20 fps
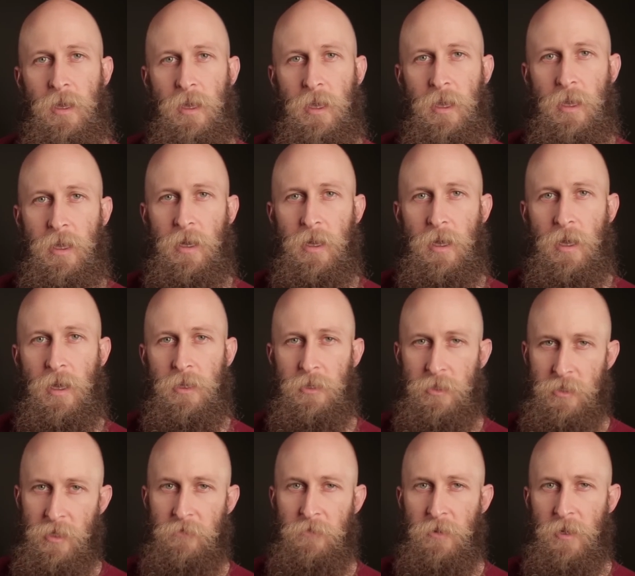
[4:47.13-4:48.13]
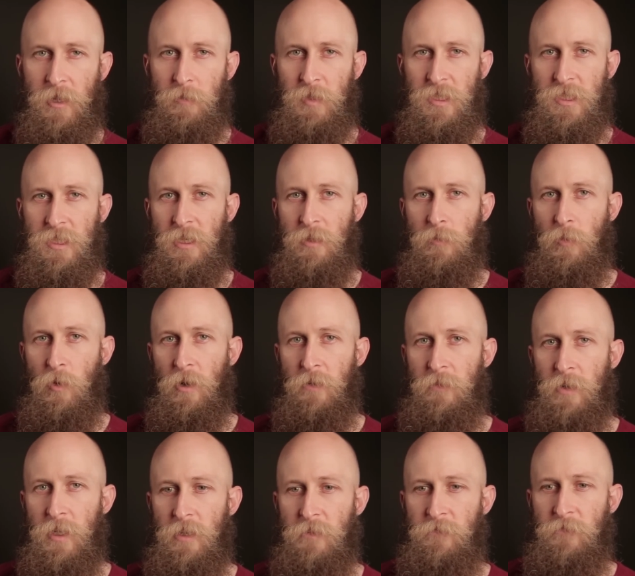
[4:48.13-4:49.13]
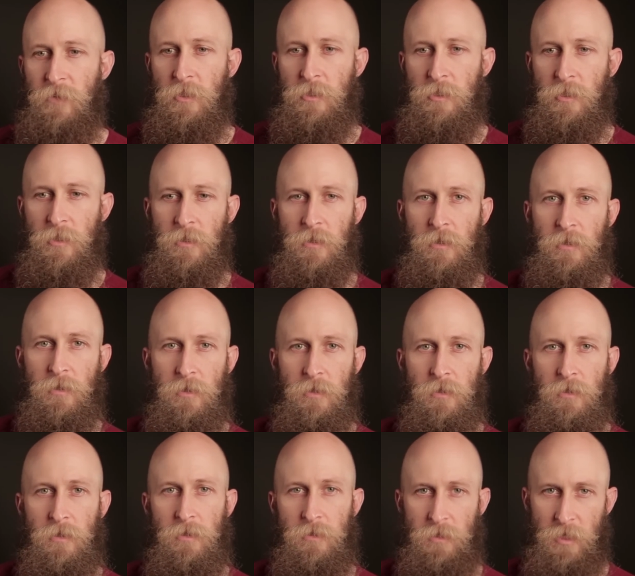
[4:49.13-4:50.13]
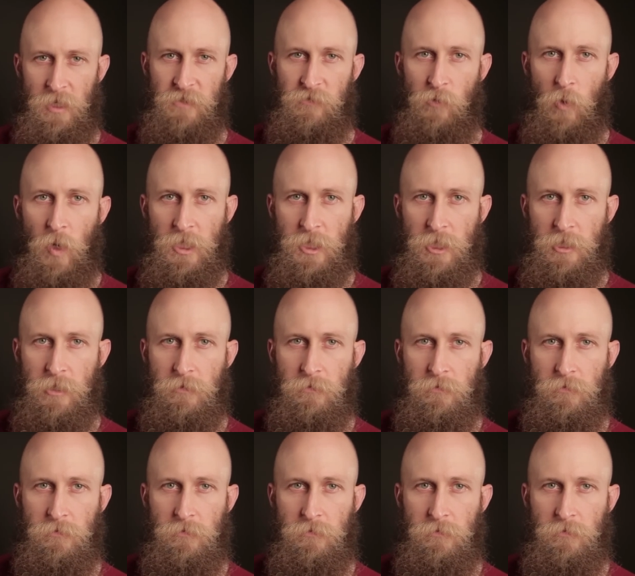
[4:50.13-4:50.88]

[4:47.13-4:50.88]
and you're definitely going to be seeing more of it in the future. Thanks for watching.